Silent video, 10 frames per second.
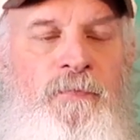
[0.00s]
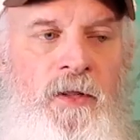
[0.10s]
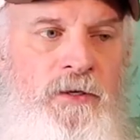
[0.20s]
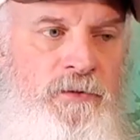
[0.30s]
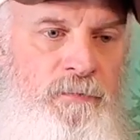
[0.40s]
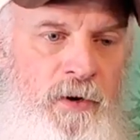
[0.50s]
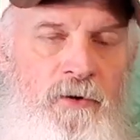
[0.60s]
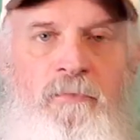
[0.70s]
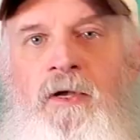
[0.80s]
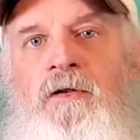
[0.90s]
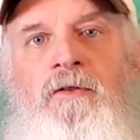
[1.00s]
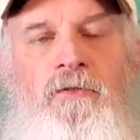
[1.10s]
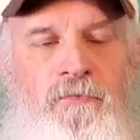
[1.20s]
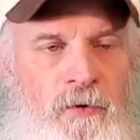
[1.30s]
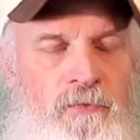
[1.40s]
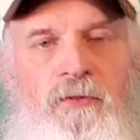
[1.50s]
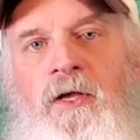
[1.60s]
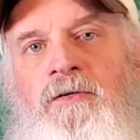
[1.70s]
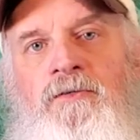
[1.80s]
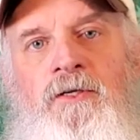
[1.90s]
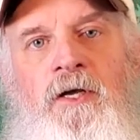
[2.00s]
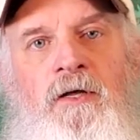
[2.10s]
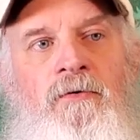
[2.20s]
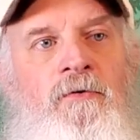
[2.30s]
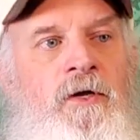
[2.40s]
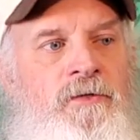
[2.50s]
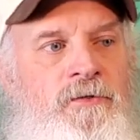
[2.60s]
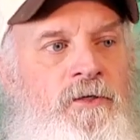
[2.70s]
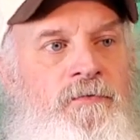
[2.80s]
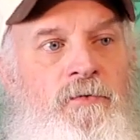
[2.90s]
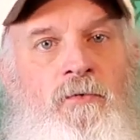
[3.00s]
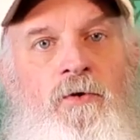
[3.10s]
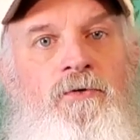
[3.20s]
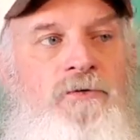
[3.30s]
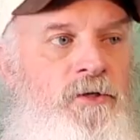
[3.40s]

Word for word: Experiment, throw things together, and see if it works.